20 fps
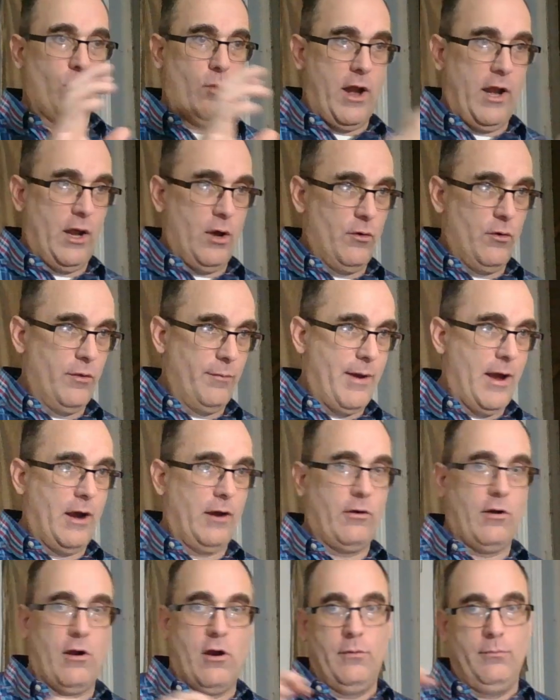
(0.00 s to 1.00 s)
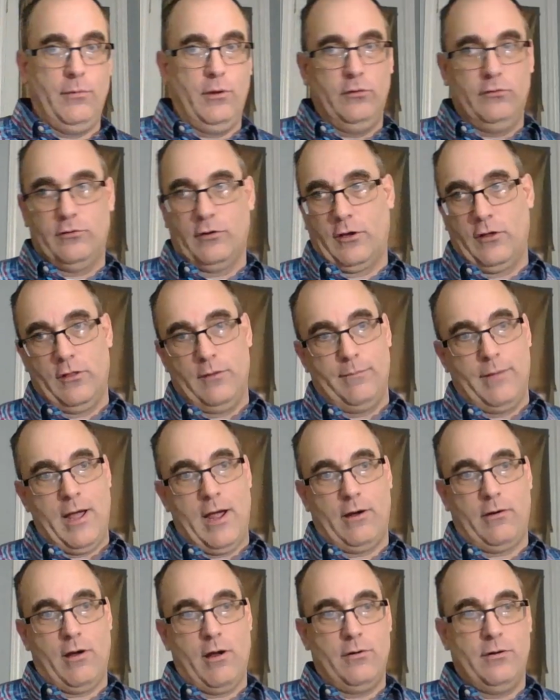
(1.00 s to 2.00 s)
radio in the background, music in the
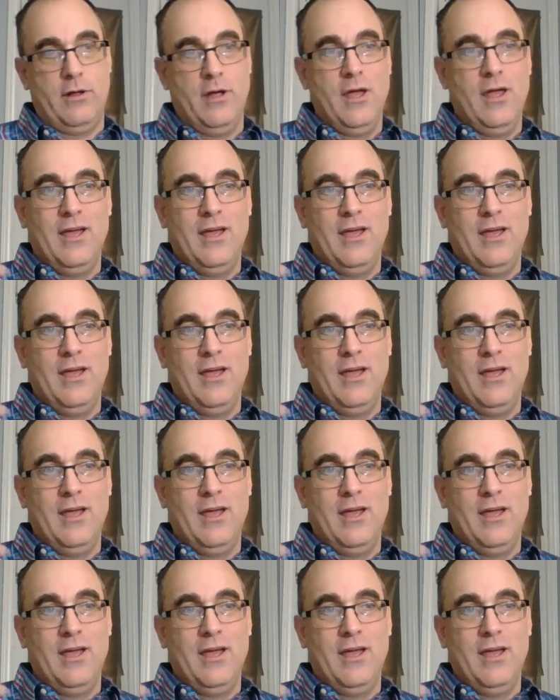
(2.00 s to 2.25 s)
background.